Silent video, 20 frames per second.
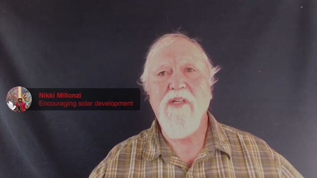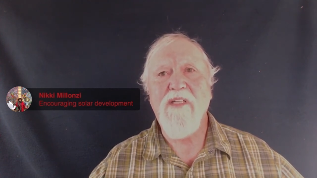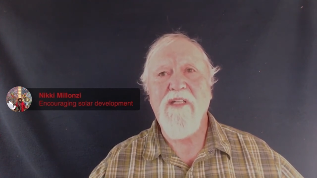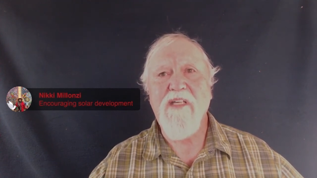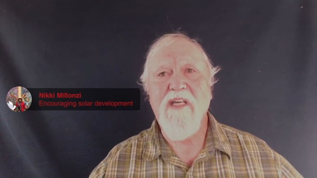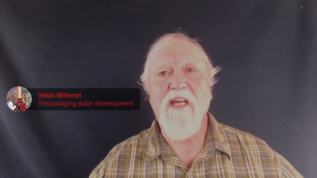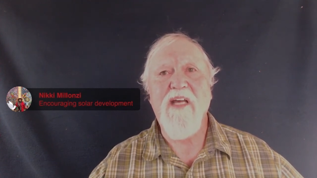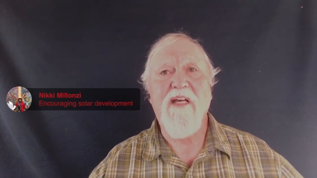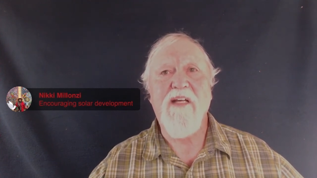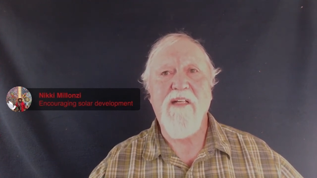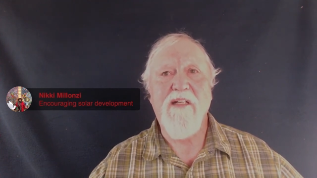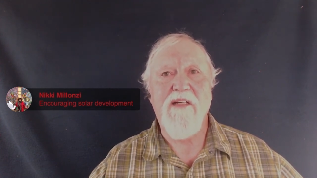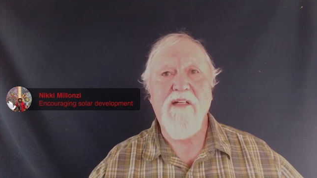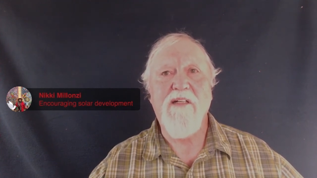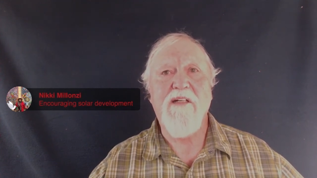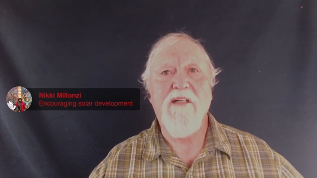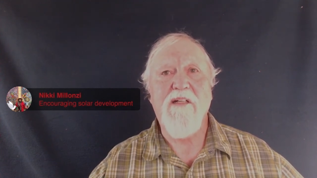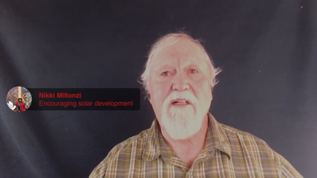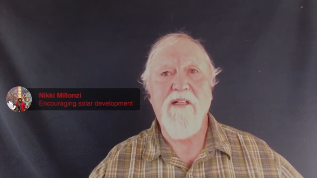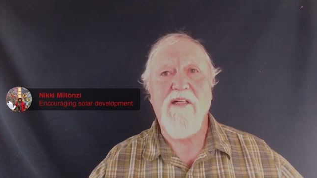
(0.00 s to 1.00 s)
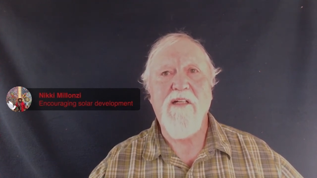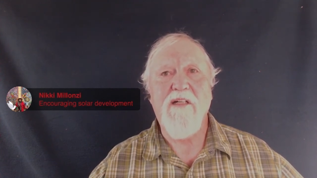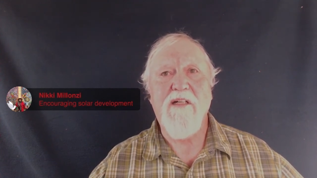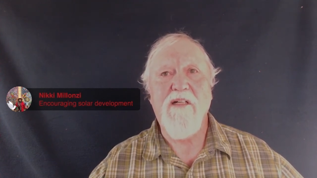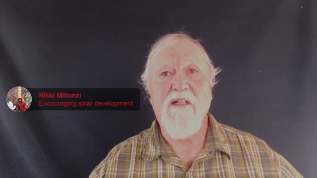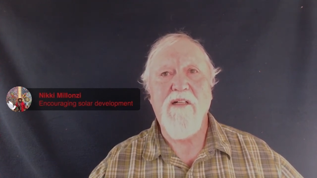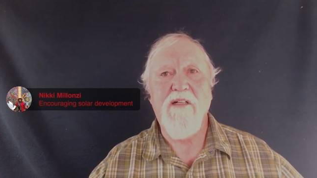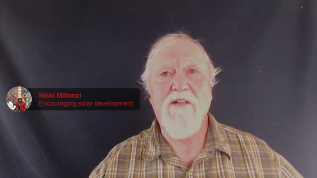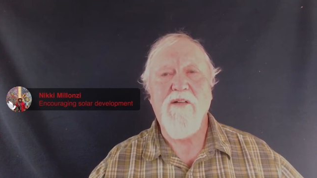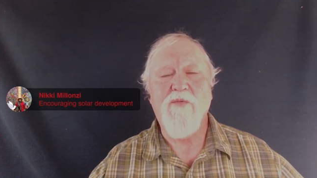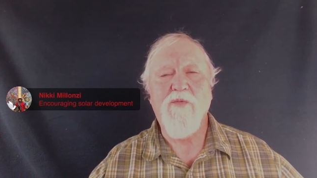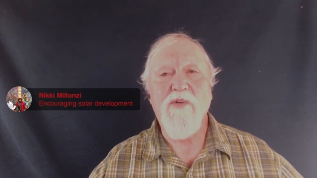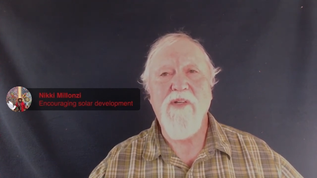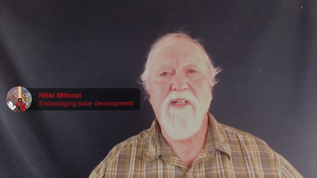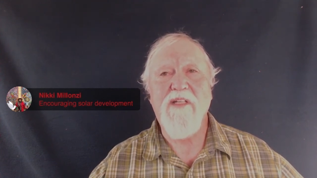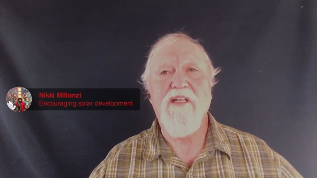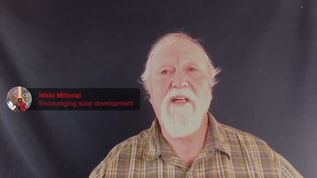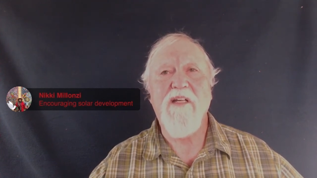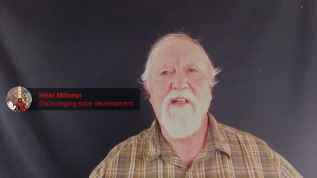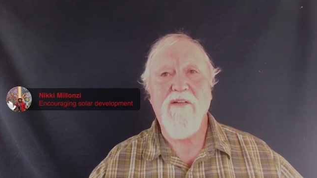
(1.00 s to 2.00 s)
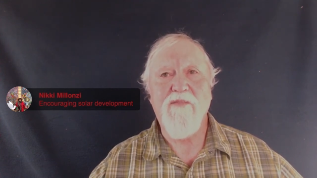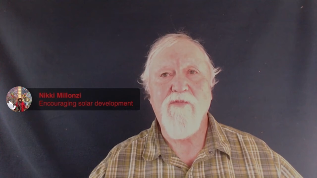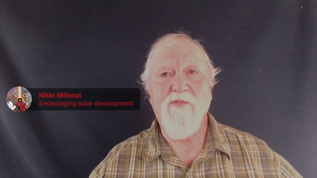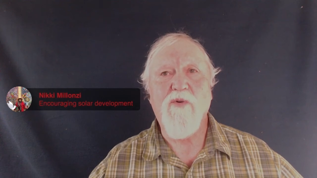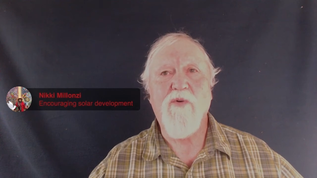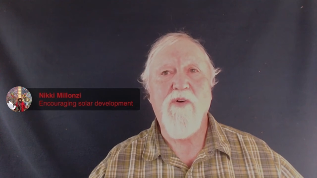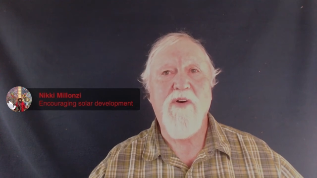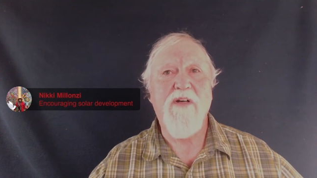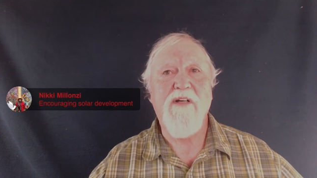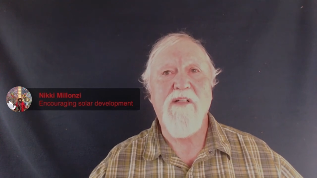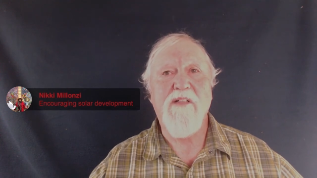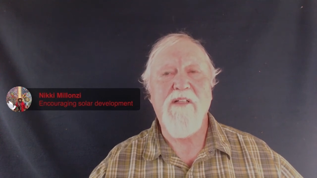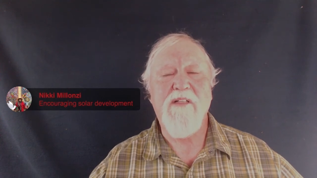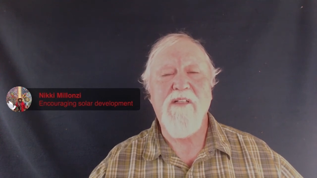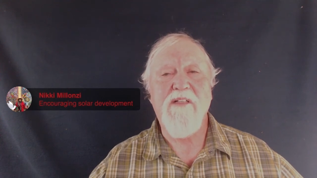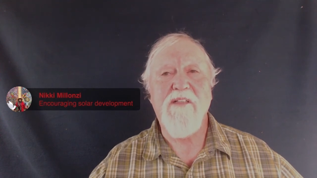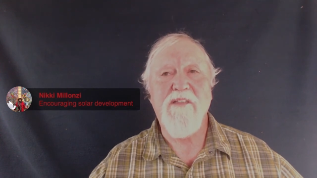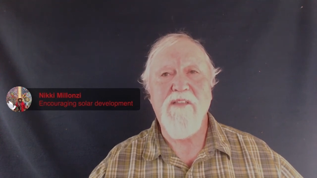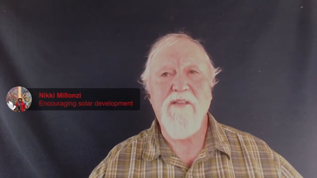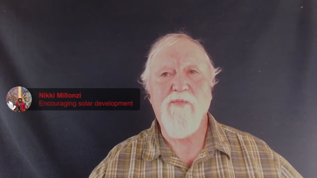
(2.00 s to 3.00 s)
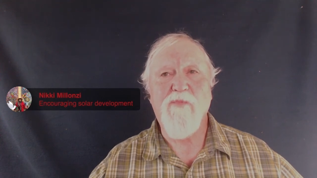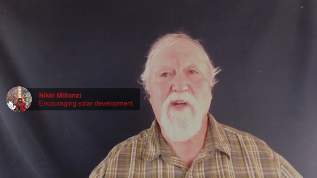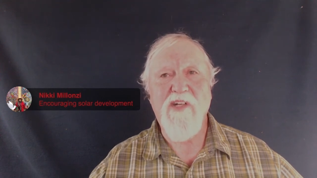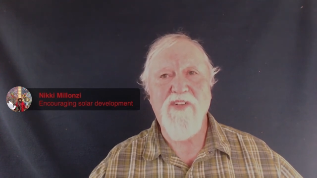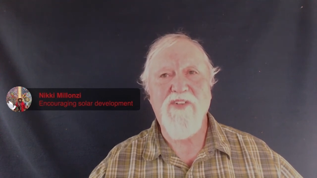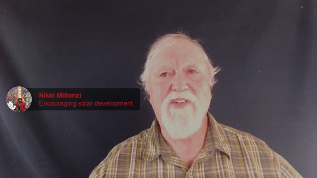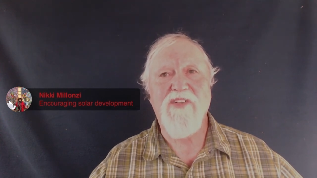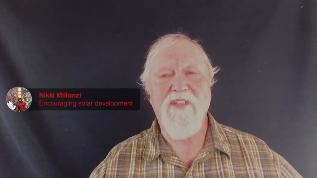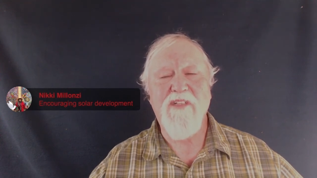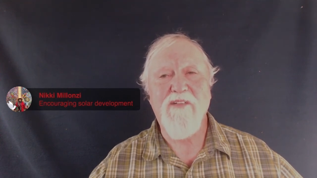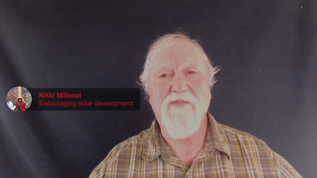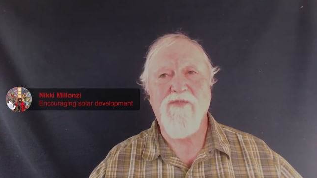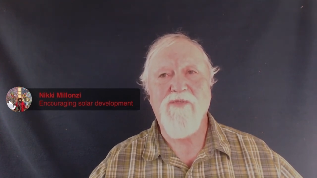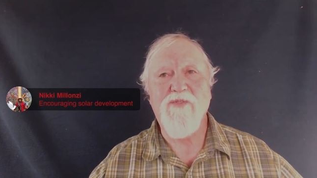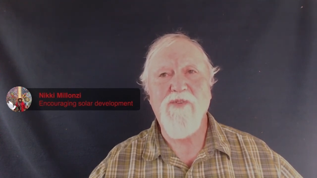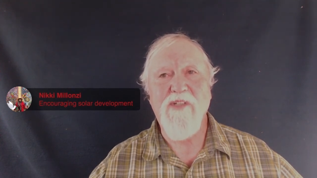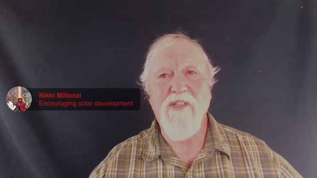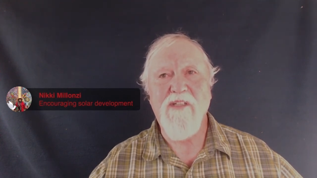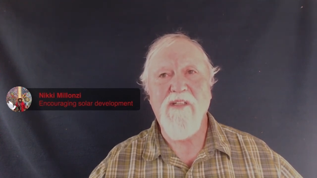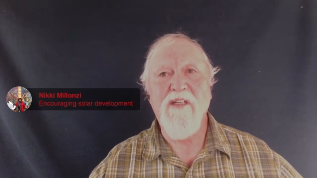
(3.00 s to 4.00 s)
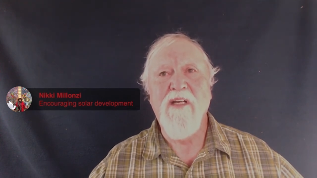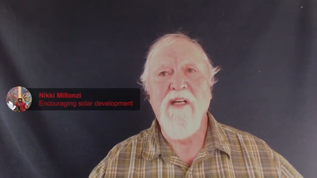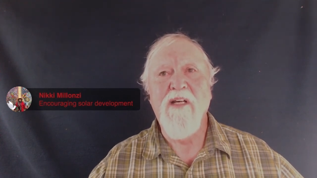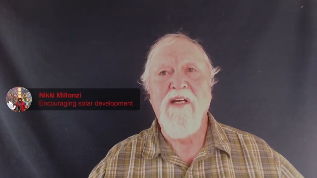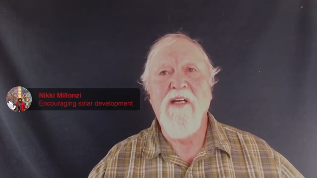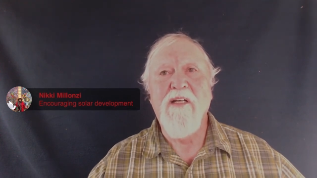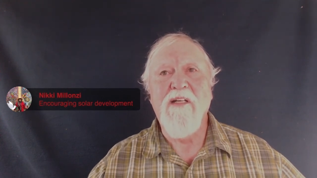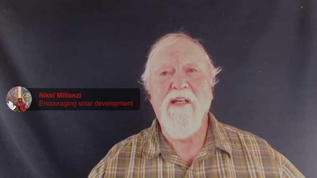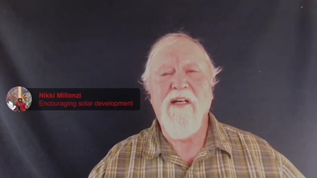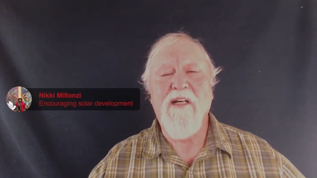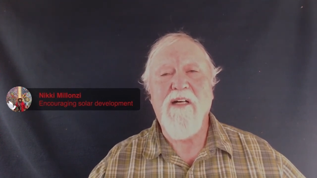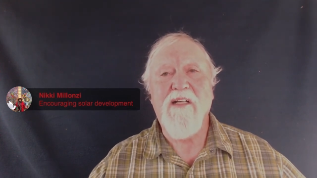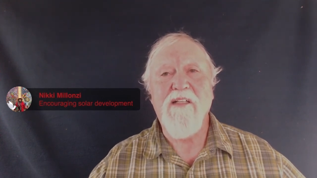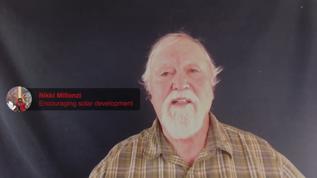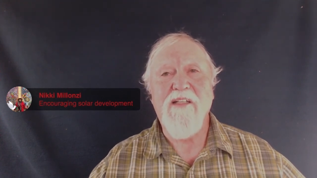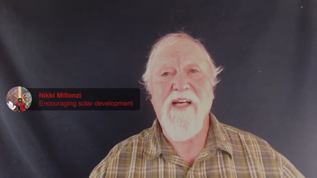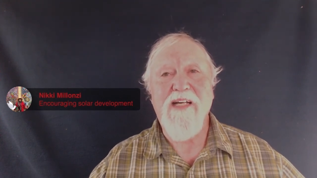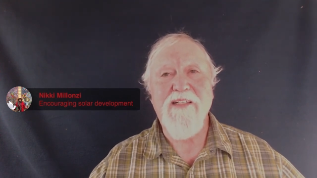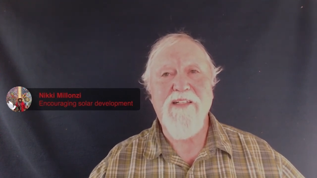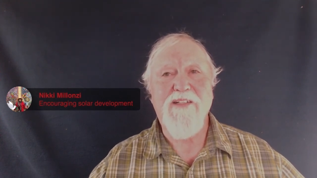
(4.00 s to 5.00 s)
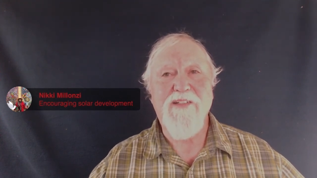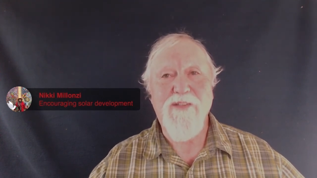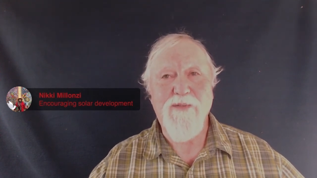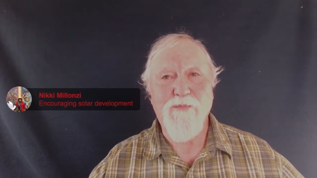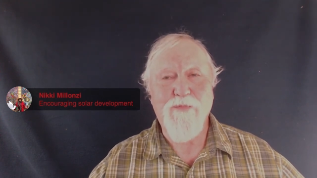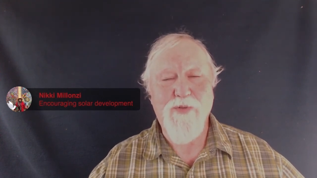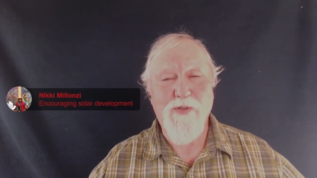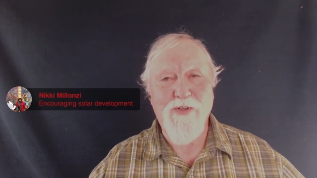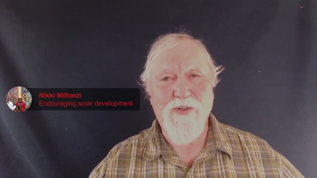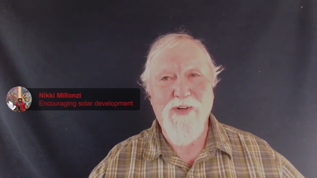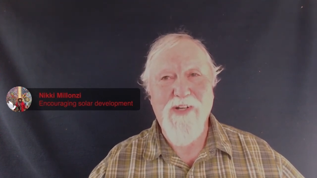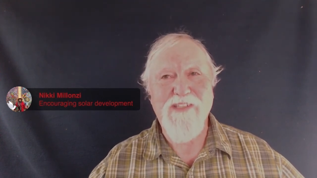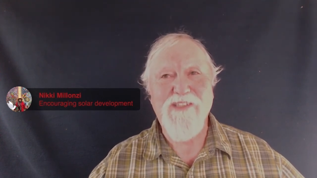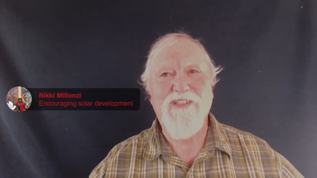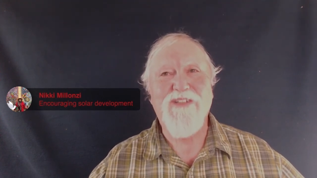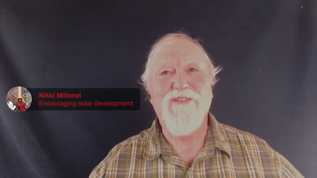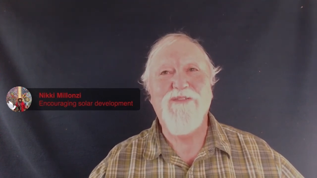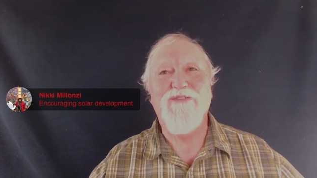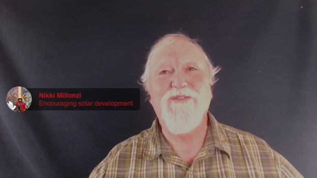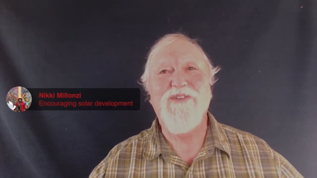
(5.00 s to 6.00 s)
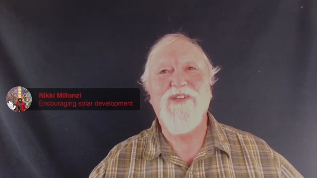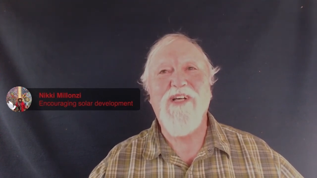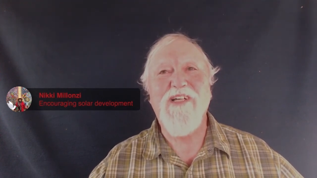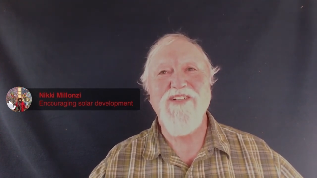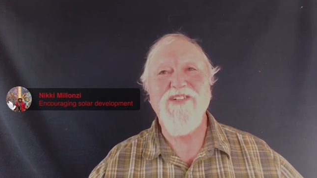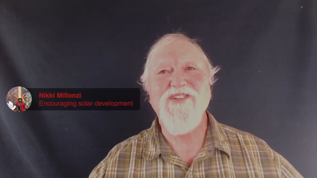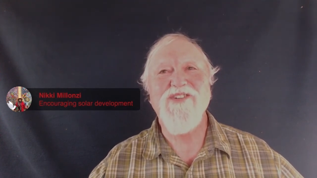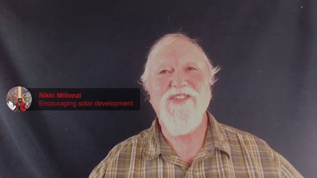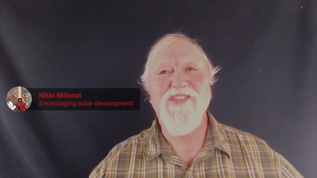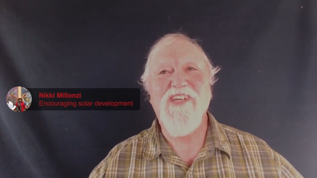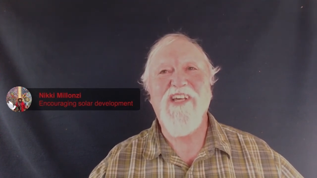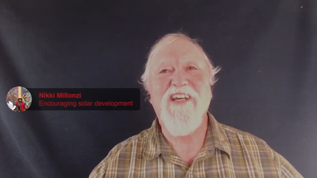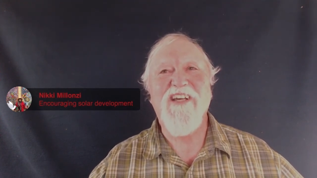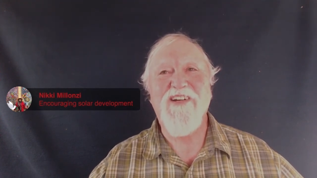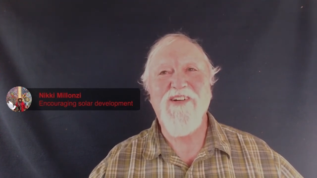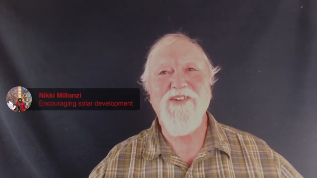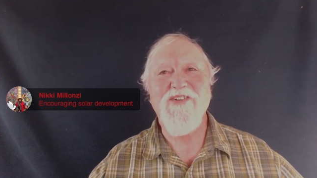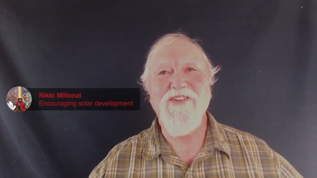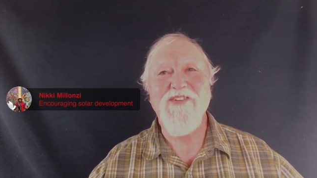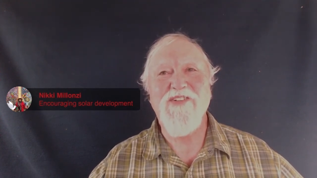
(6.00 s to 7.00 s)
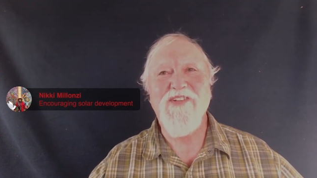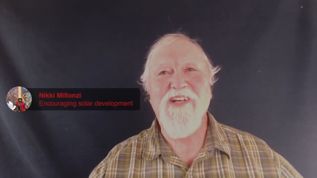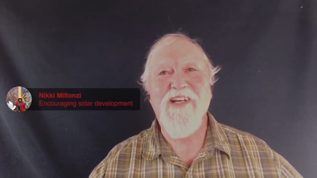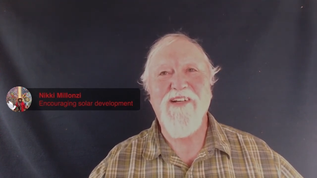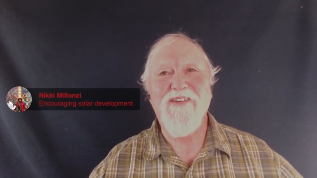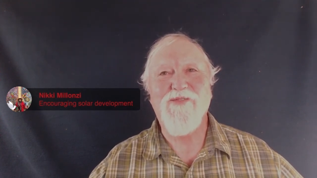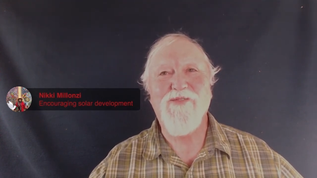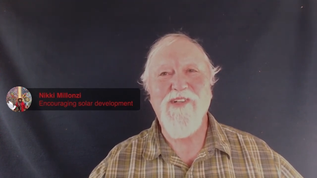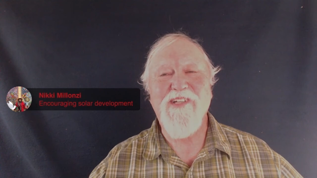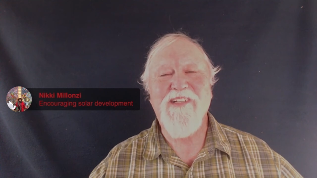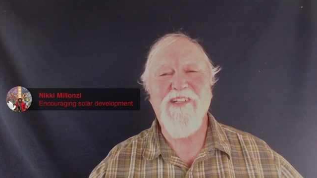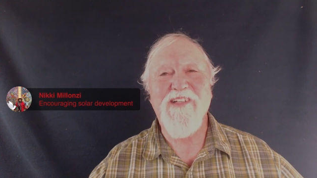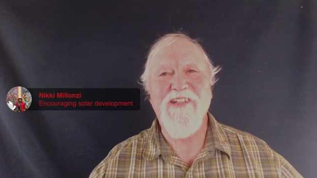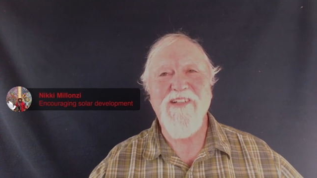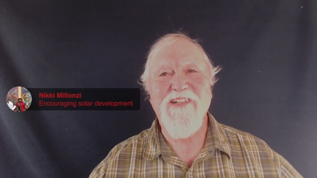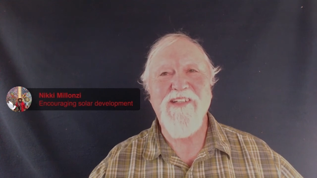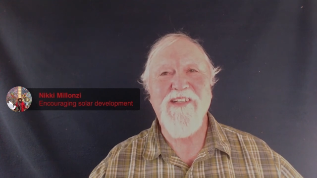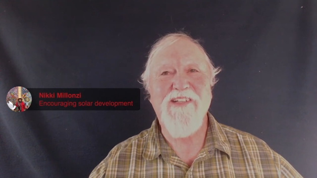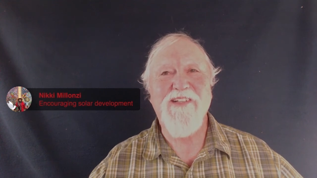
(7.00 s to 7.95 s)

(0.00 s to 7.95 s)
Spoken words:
can afford it, especially if we elect progressive legislators and we can